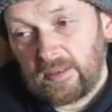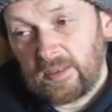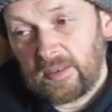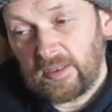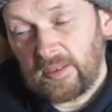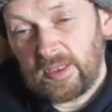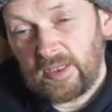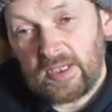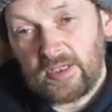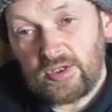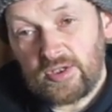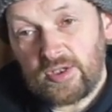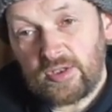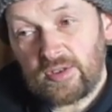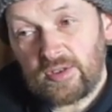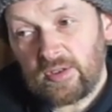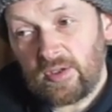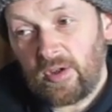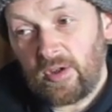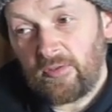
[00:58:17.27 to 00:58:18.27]

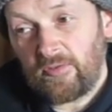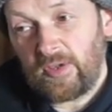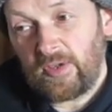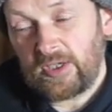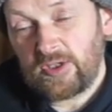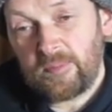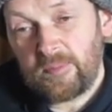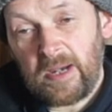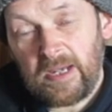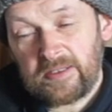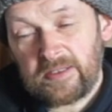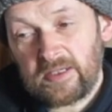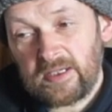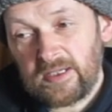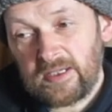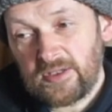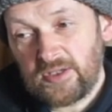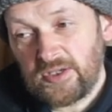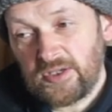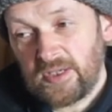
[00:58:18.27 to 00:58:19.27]
contingent of
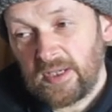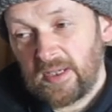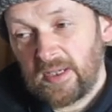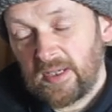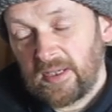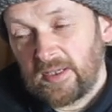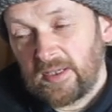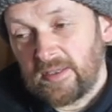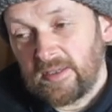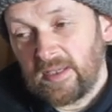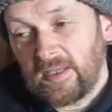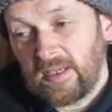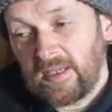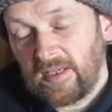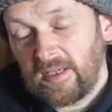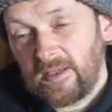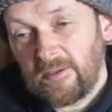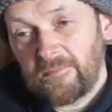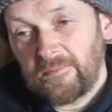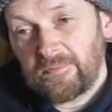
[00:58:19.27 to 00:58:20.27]
expatriates,
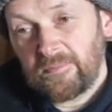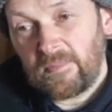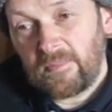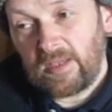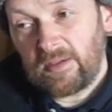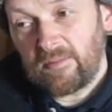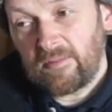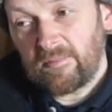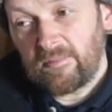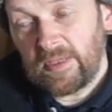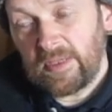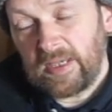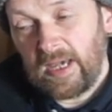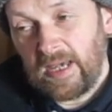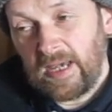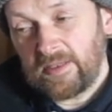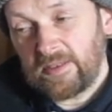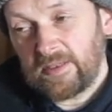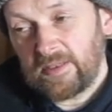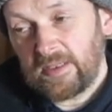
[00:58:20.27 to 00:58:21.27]
they
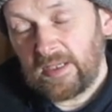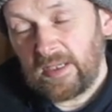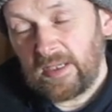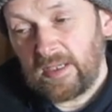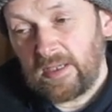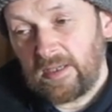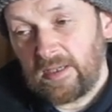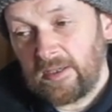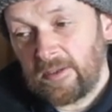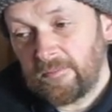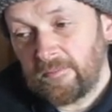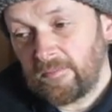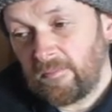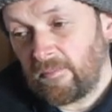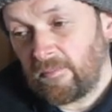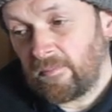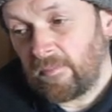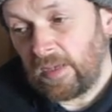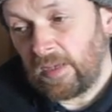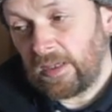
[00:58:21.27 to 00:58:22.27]
began to
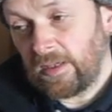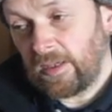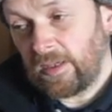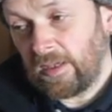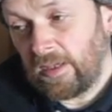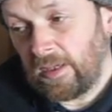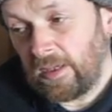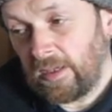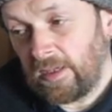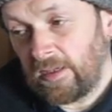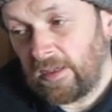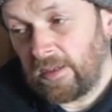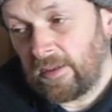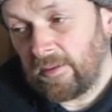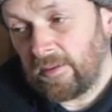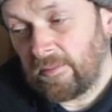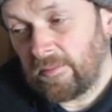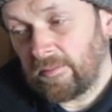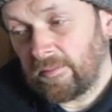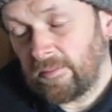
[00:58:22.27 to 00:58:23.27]
uh,
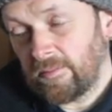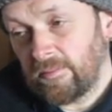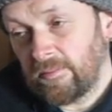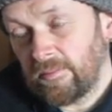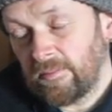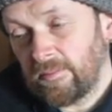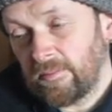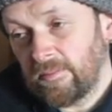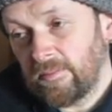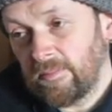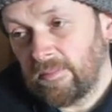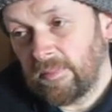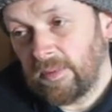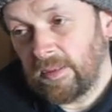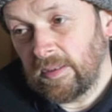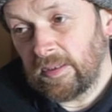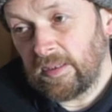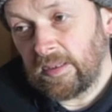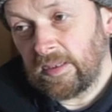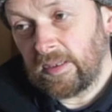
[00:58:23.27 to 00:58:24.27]

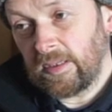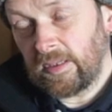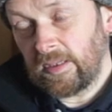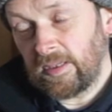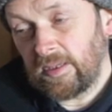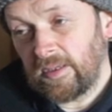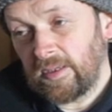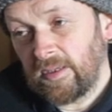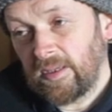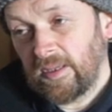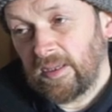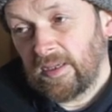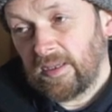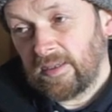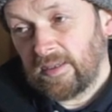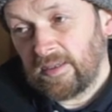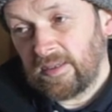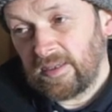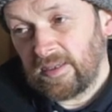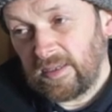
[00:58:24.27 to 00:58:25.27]
uh,
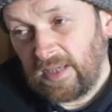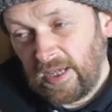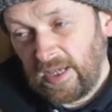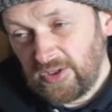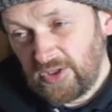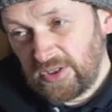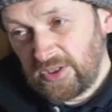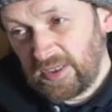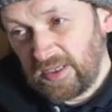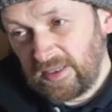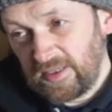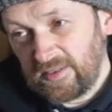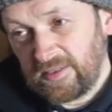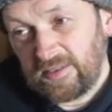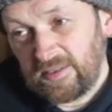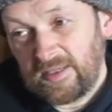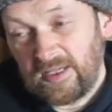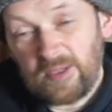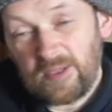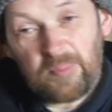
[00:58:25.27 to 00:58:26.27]
agitate
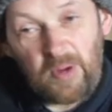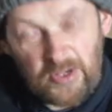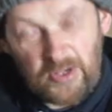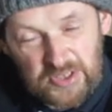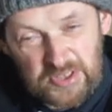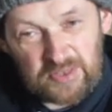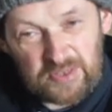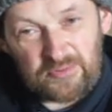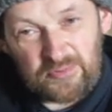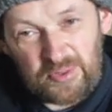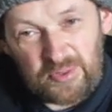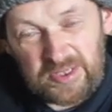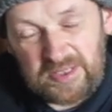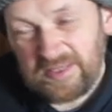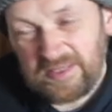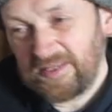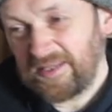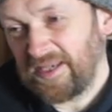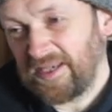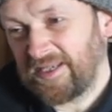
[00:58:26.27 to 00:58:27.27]
in a positive way,
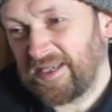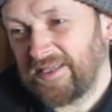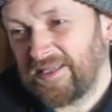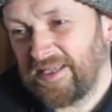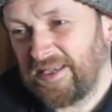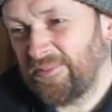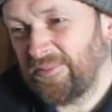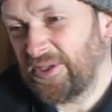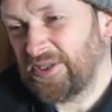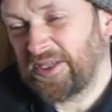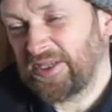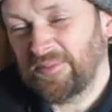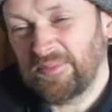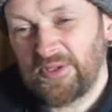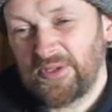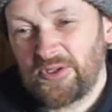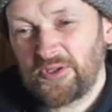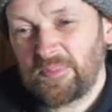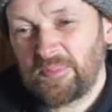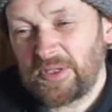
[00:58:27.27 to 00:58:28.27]
I think that word can be
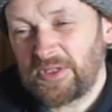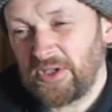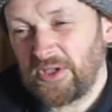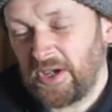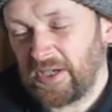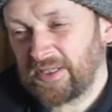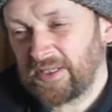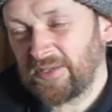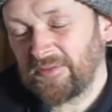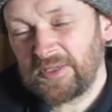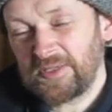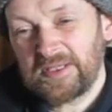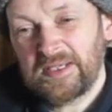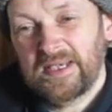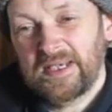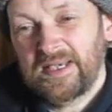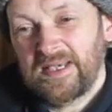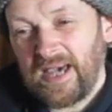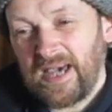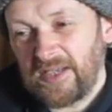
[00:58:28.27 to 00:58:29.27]
used pejoratively,
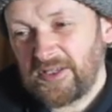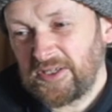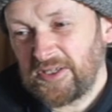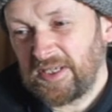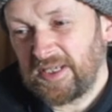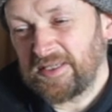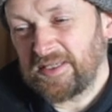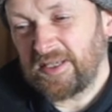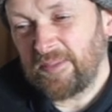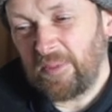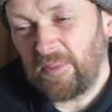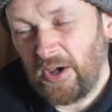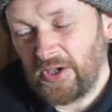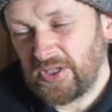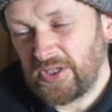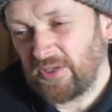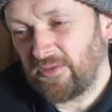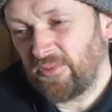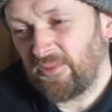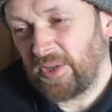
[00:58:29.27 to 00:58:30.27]
agitate in a
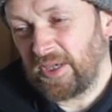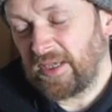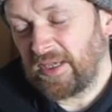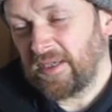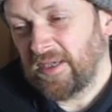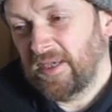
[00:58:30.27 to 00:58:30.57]
positive way